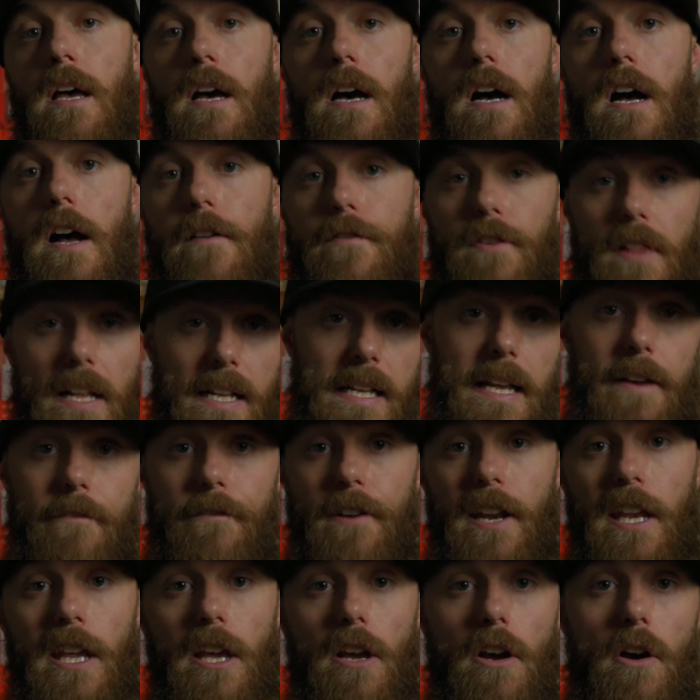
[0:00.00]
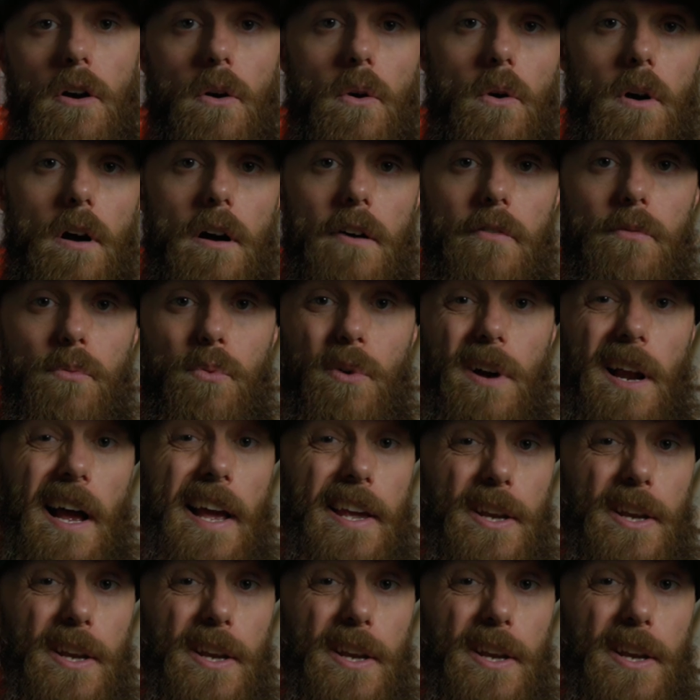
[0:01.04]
If you like the video of what I